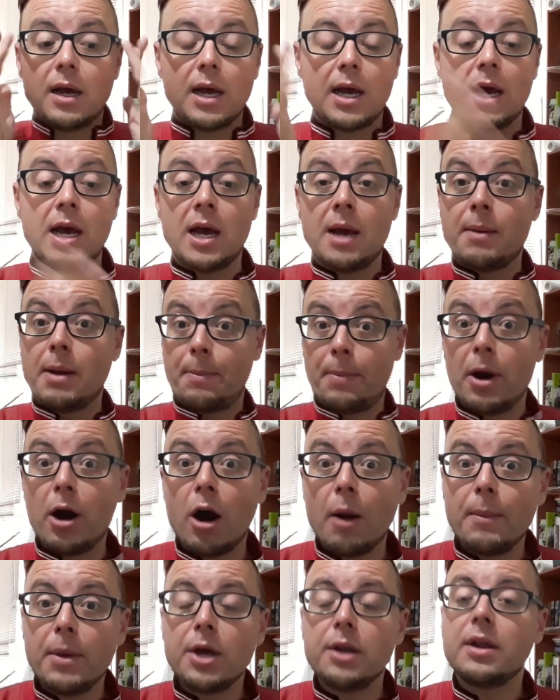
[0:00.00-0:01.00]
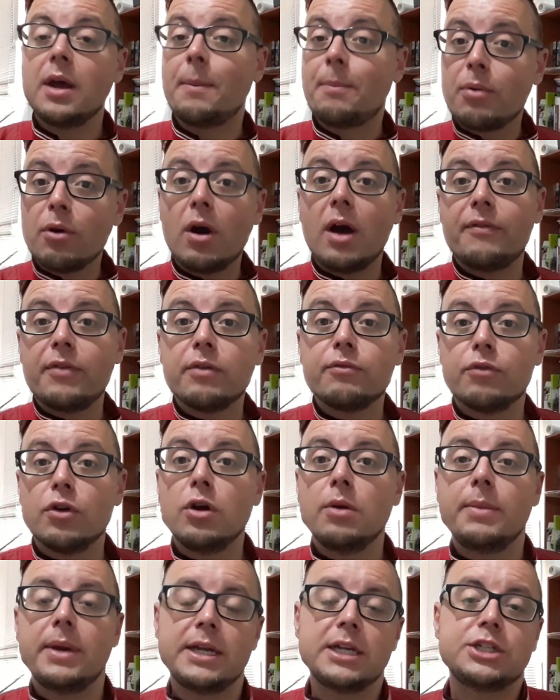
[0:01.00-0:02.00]
apartment, a private
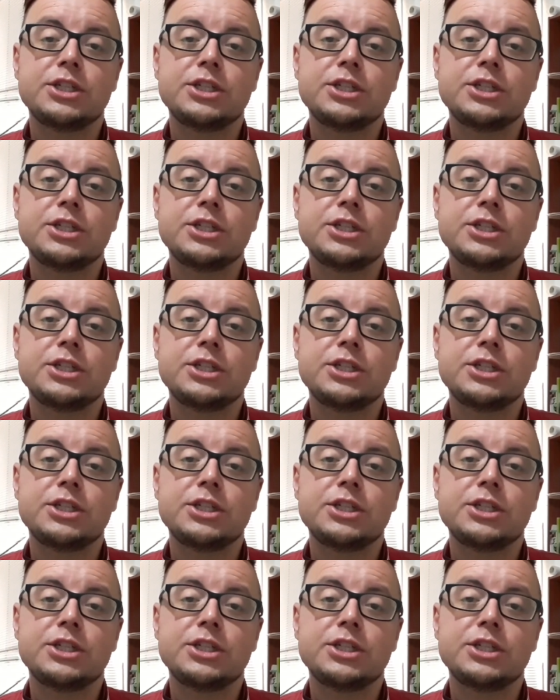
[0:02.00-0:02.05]
room in a